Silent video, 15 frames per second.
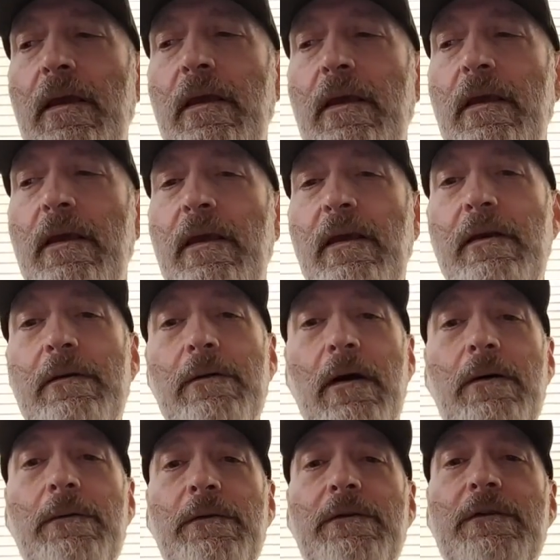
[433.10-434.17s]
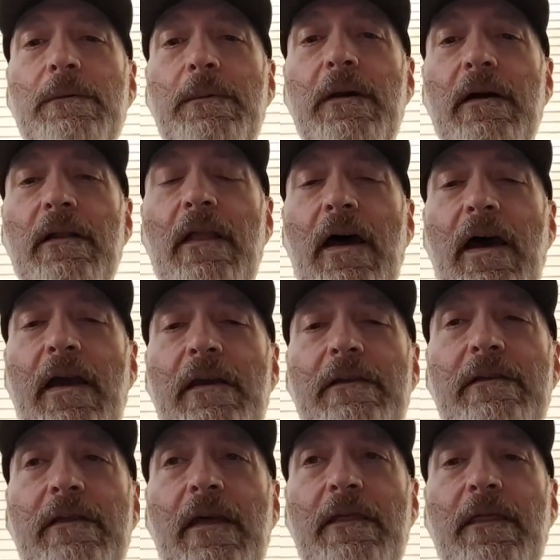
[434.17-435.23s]
he grows to
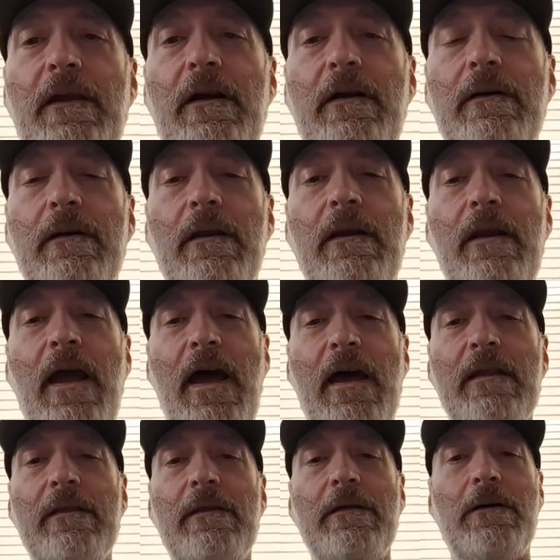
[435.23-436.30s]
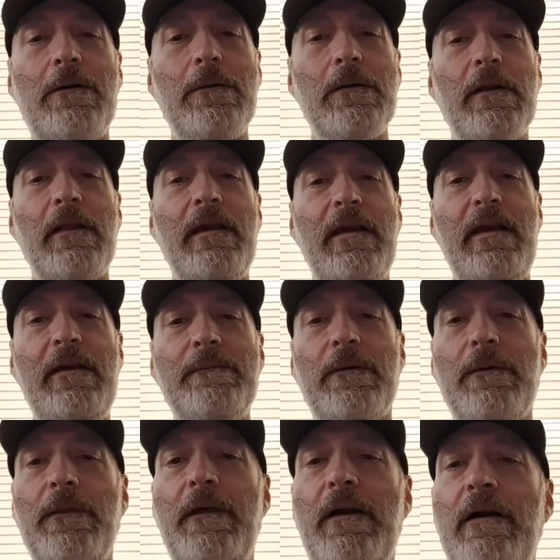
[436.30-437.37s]
realize that they're not totally
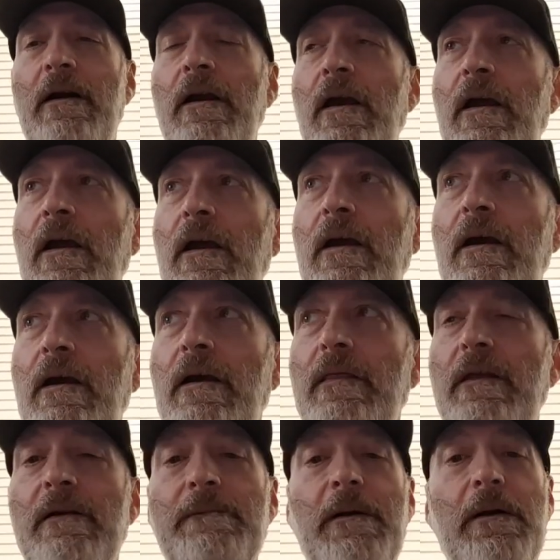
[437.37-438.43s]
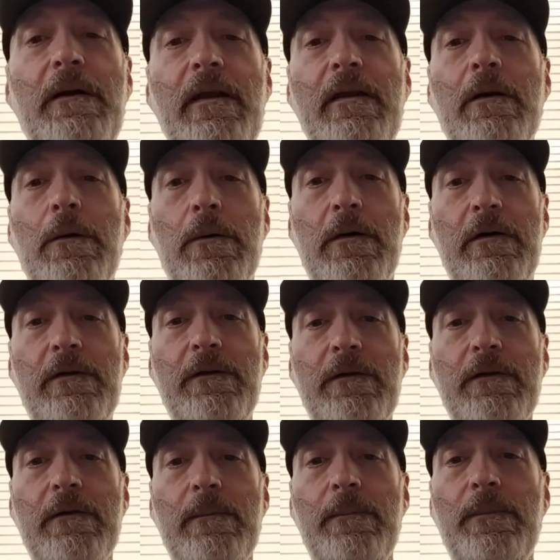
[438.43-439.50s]
evil. They're very
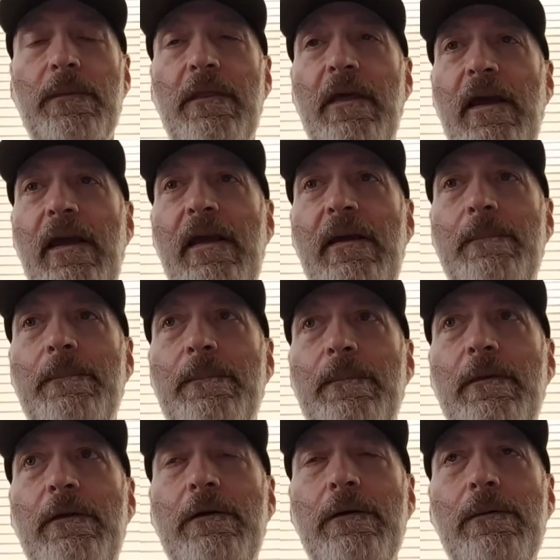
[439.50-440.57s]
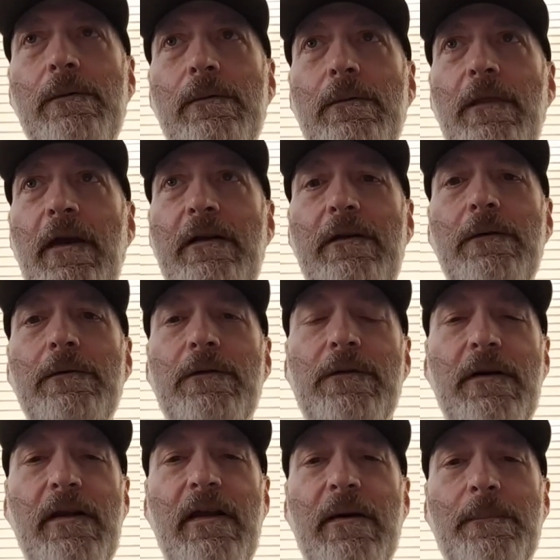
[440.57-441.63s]
coarse. They do
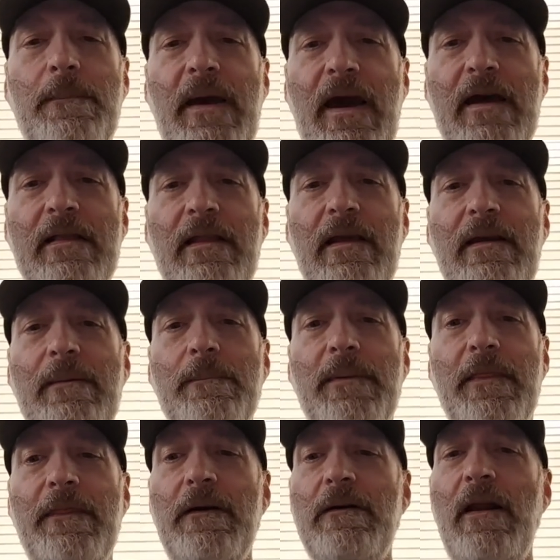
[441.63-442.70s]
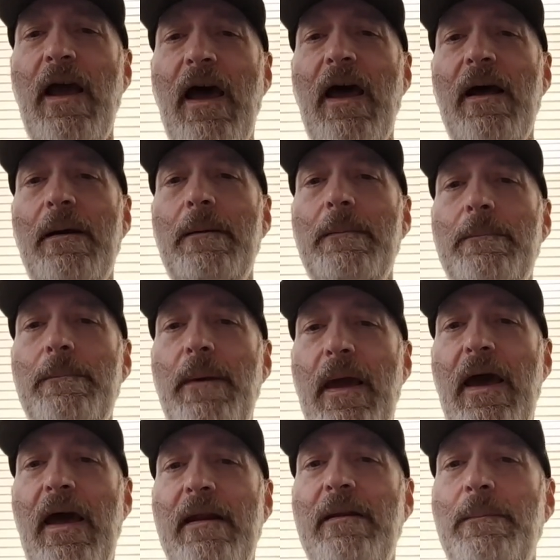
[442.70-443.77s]
treat him badly, but they're not
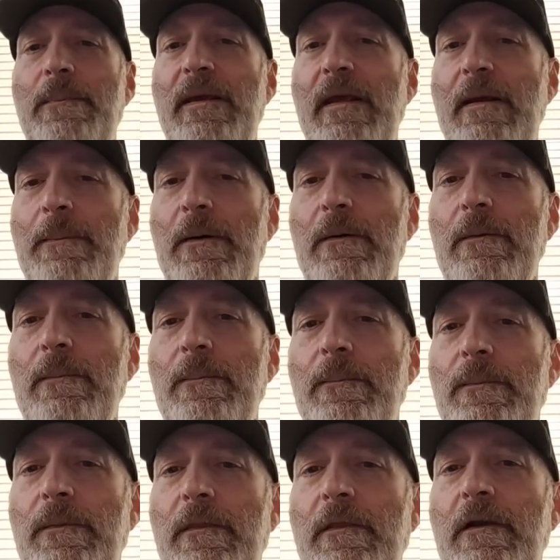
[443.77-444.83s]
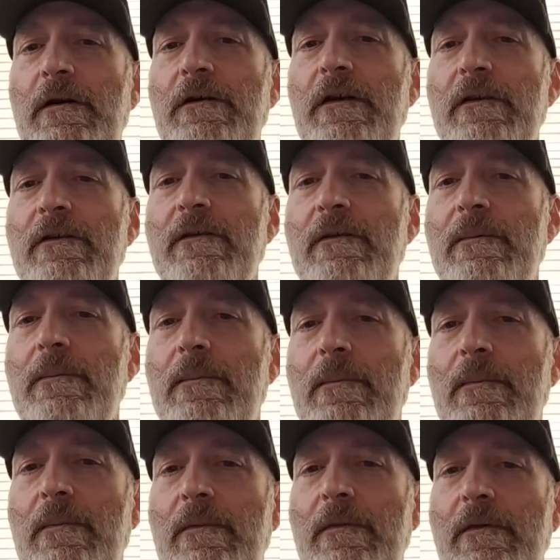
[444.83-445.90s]
bad people. They're just
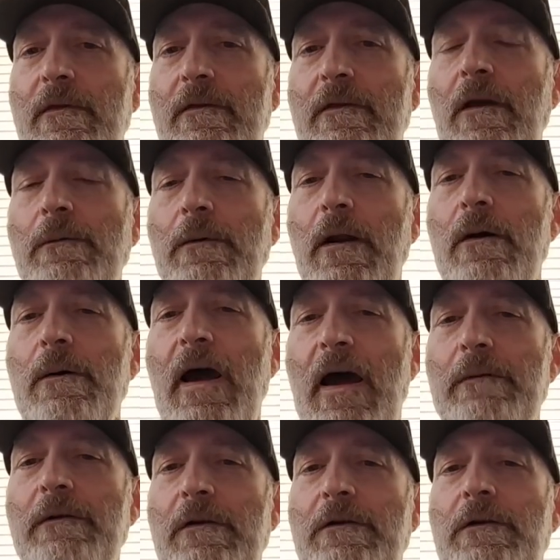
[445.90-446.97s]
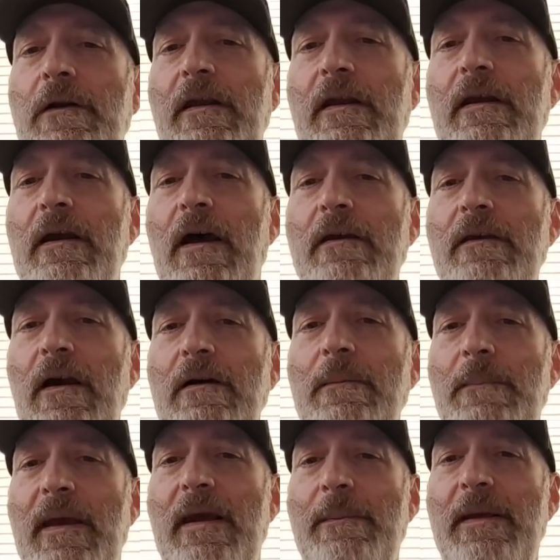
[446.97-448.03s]
don't know how to treat a young
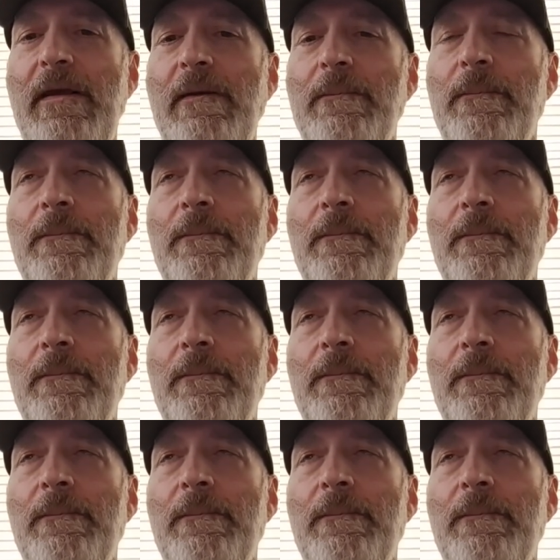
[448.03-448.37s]
baby.